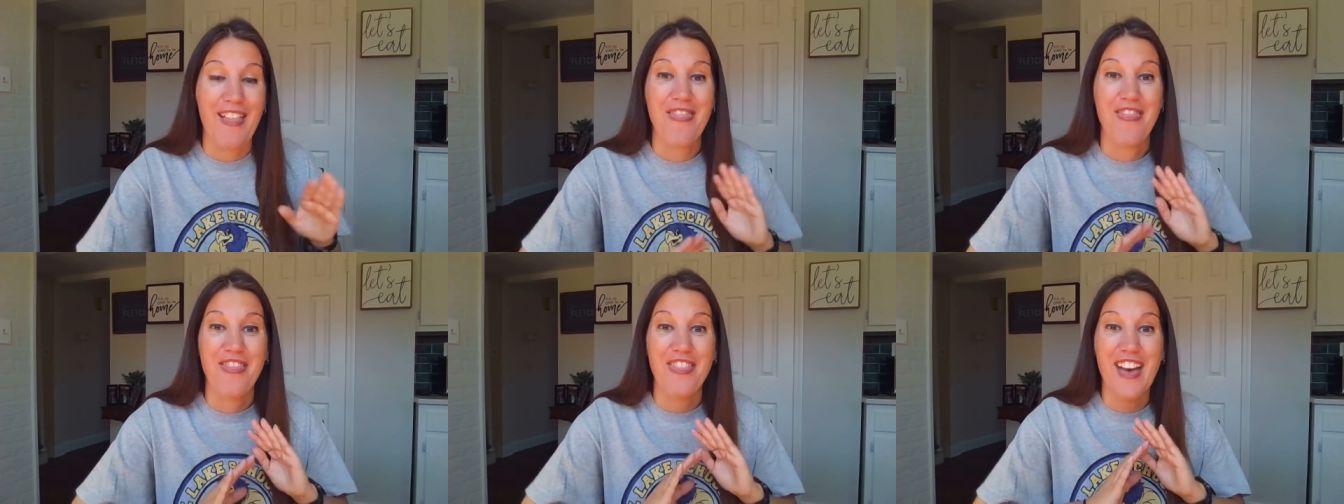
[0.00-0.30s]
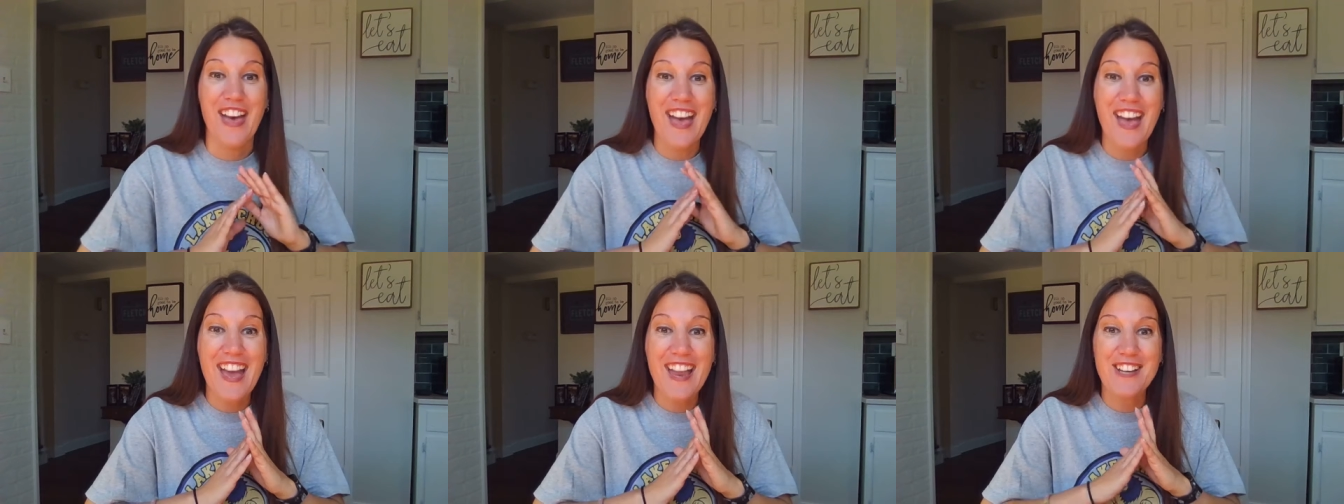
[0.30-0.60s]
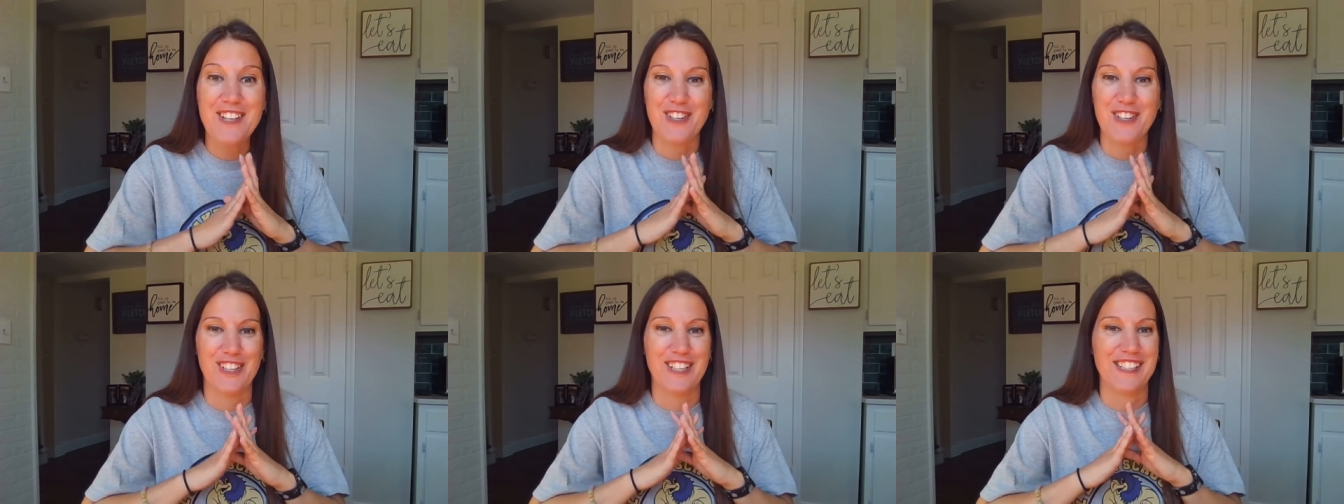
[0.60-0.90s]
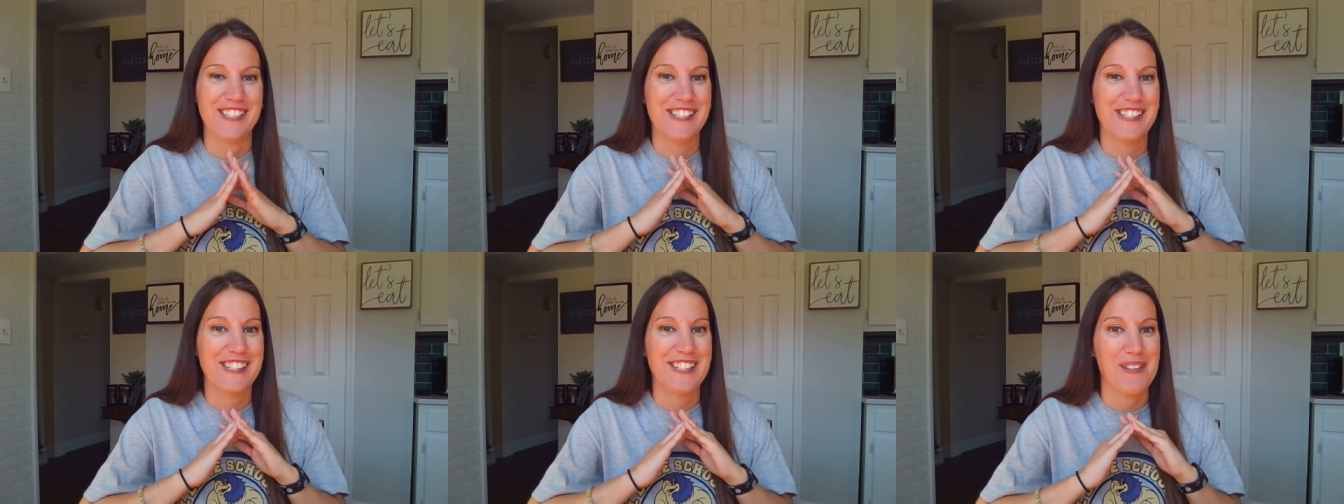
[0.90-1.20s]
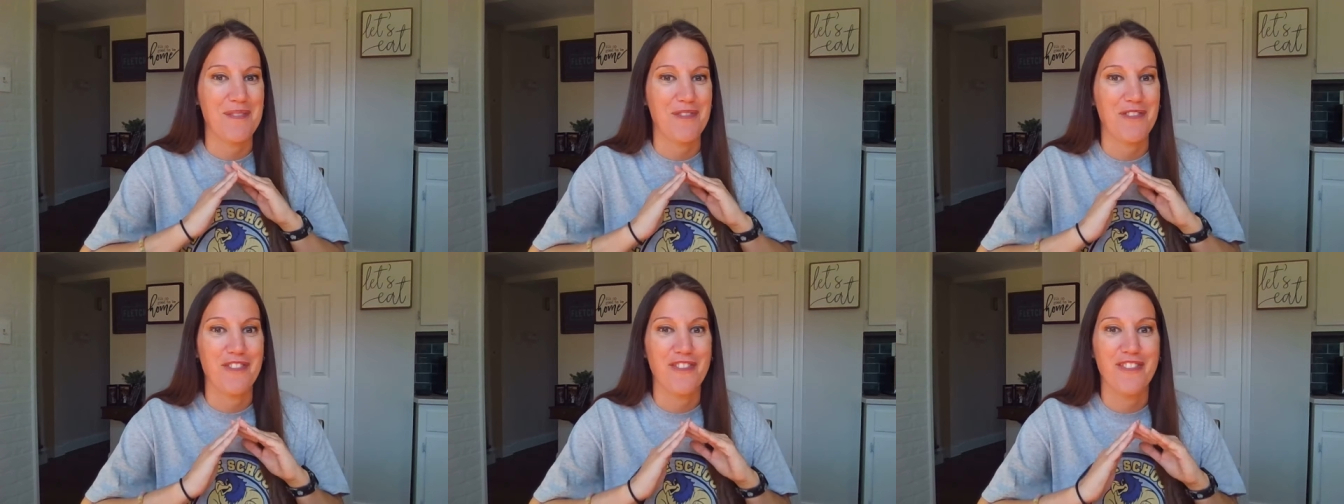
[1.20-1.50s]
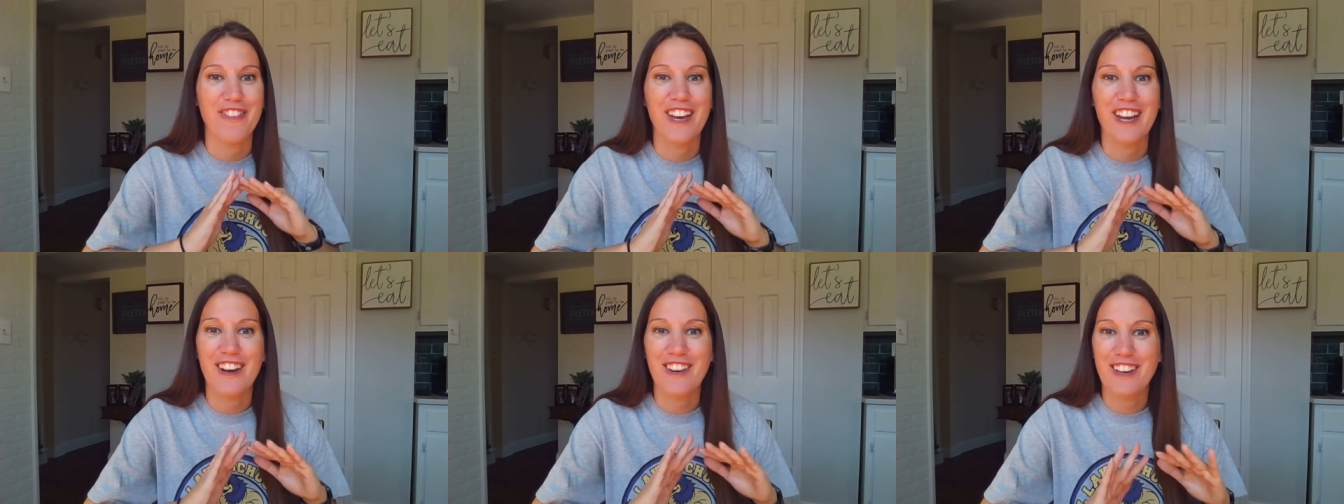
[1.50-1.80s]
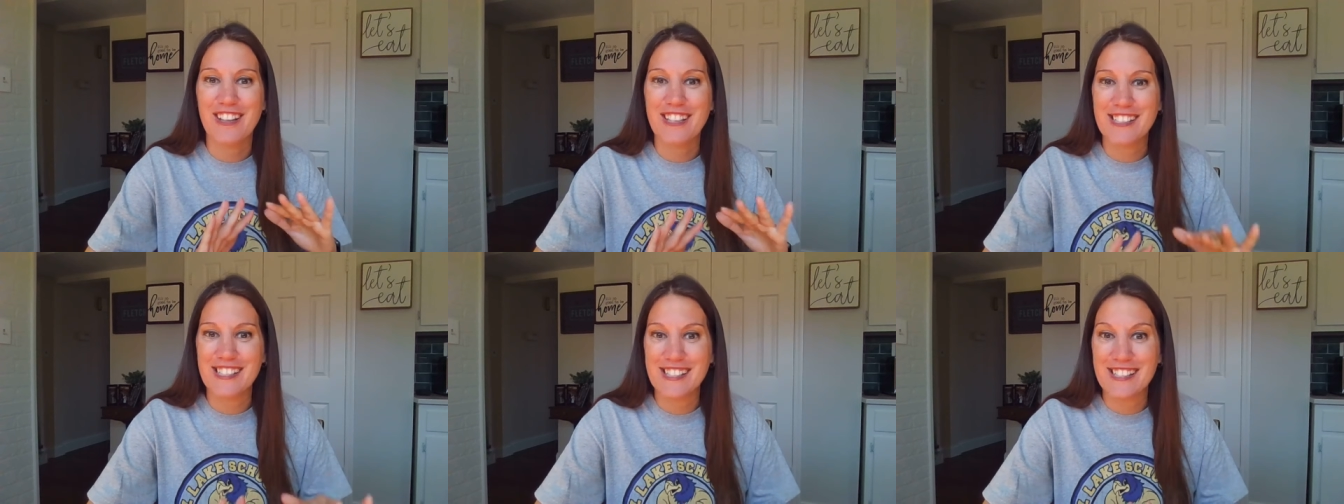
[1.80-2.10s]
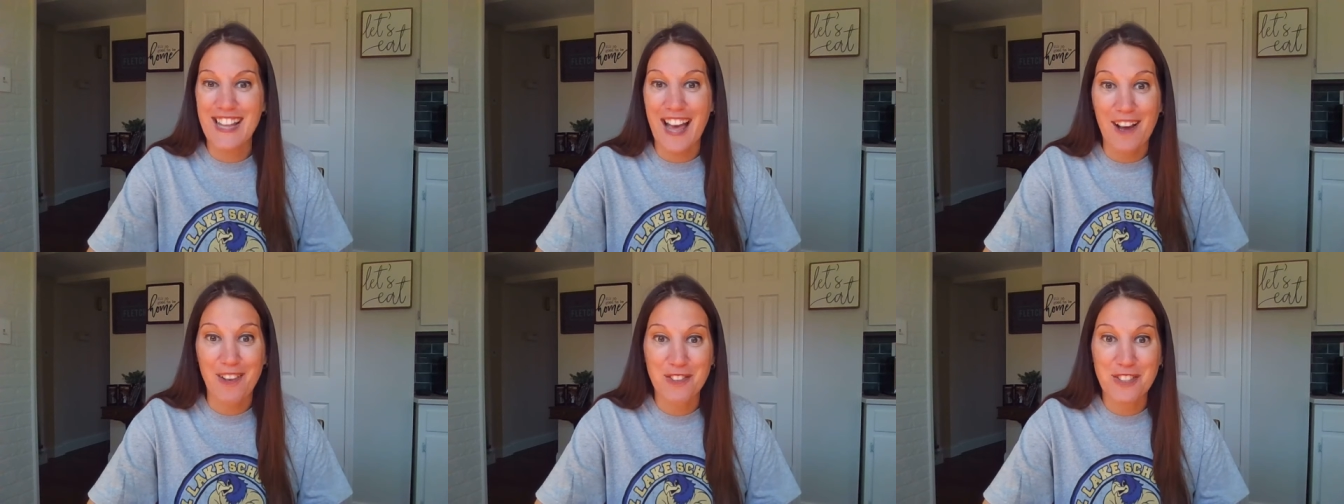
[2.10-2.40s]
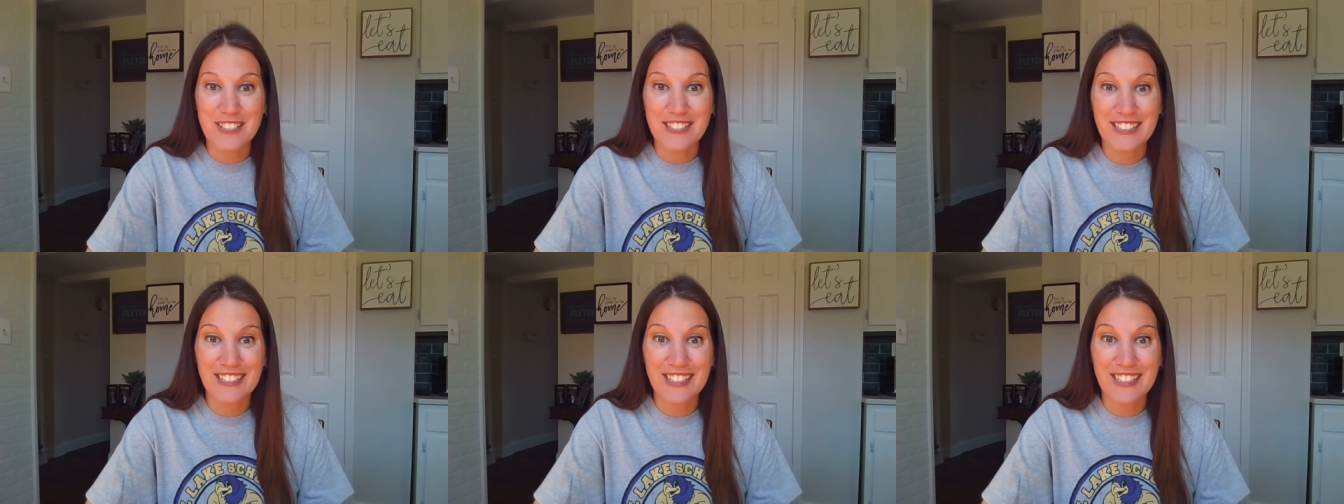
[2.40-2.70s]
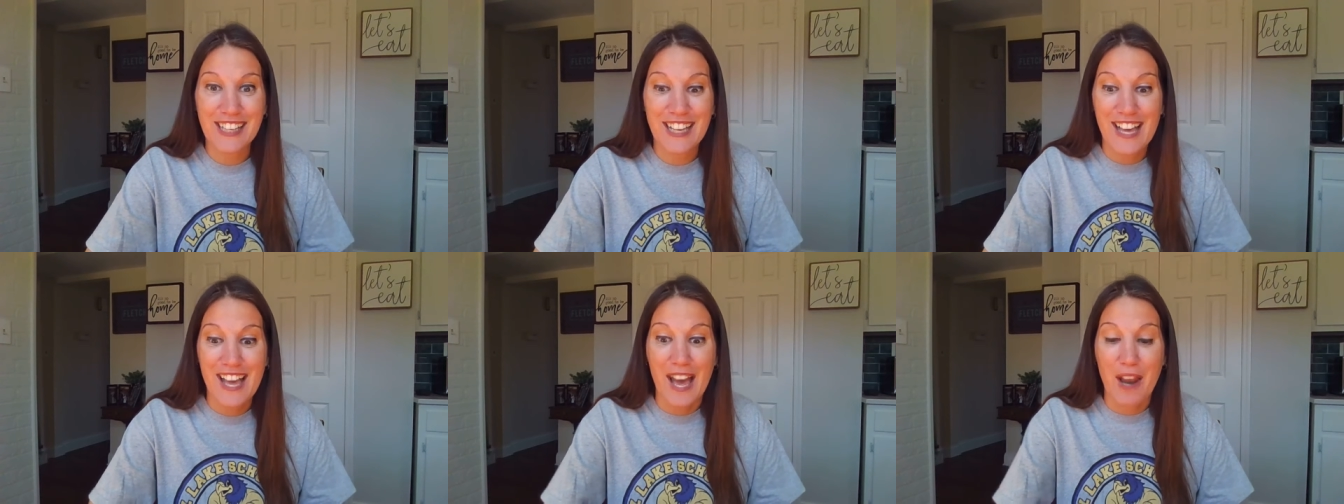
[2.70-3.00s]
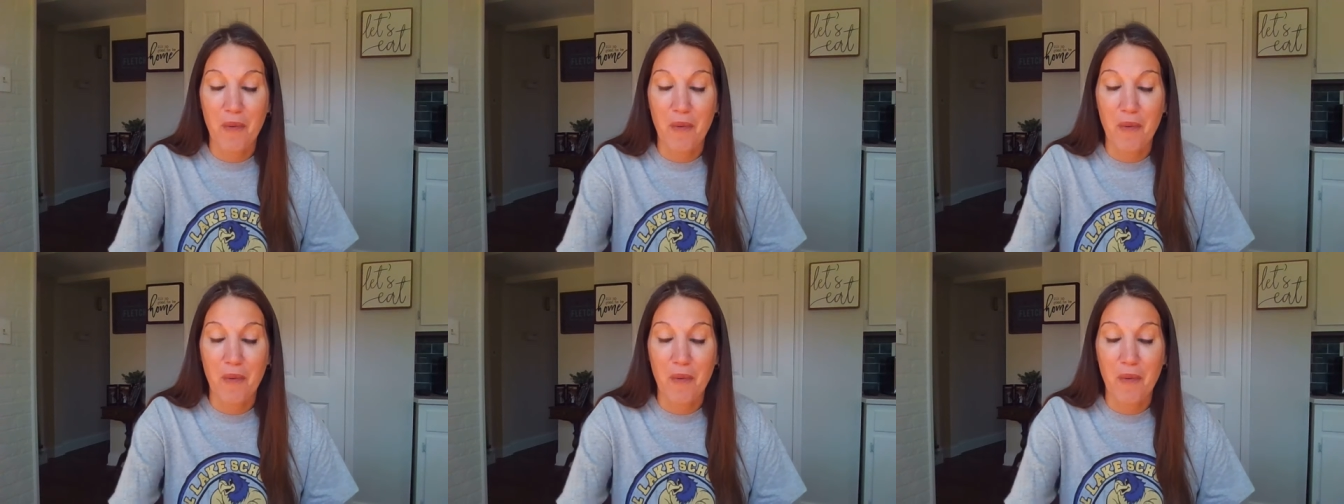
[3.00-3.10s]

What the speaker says: And then you're gonna sleep very soundly